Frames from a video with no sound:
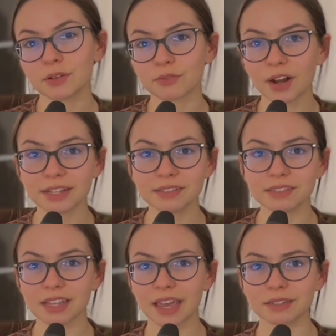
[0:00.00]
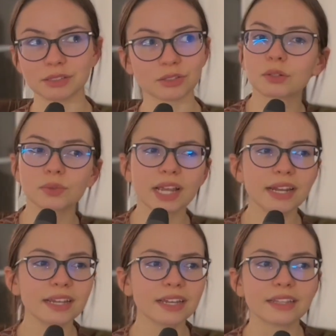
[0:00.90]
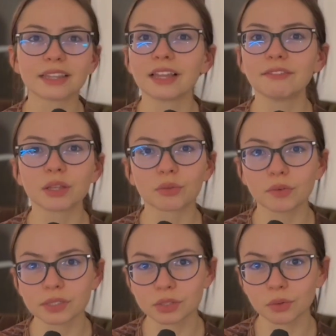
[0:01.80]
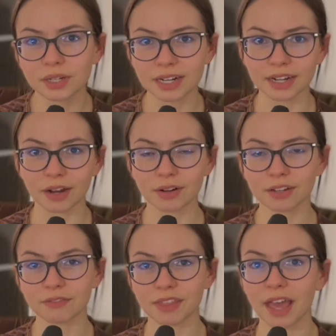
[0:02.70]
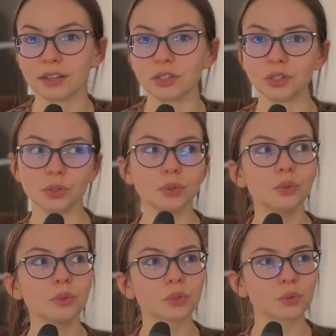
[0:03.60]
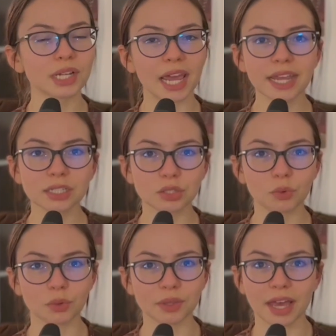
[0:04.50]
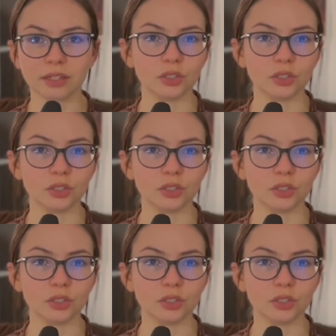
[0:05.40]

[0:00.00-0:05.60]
your friends and creating and living through a story and a narrative that you create or that